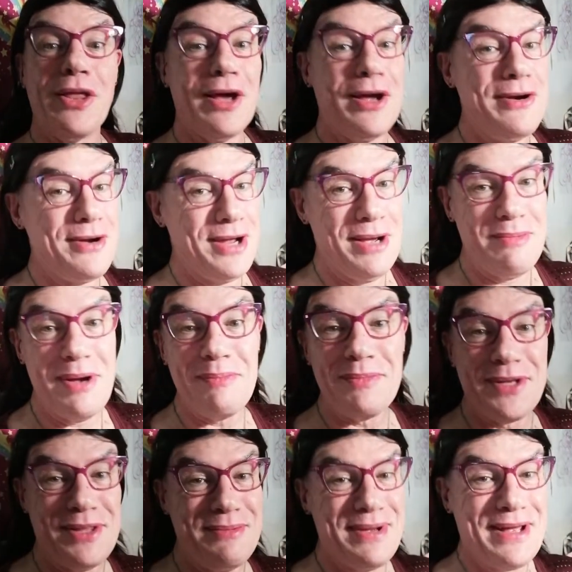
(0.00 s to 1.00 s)
they don't come up
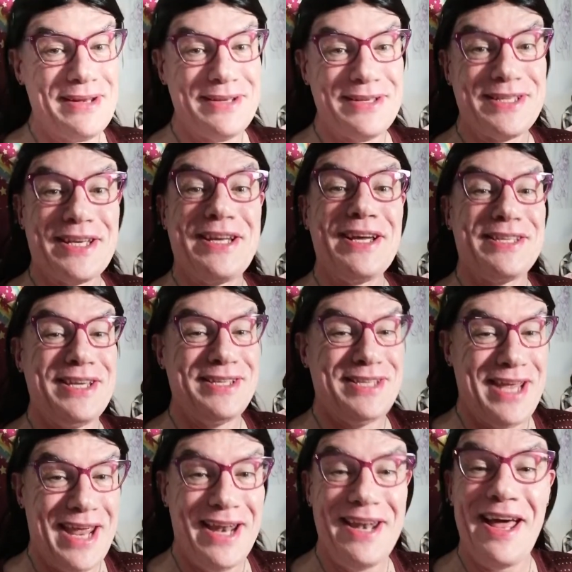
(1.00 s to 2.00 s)
into the mountains because it's